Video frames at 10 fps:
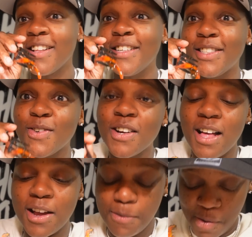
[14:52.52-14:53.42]
It's 3
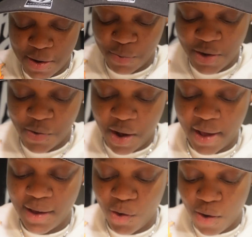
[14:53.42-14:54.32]
o'clock in the morning. We do
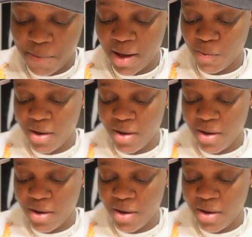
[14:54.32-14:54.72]
not eat gourmet.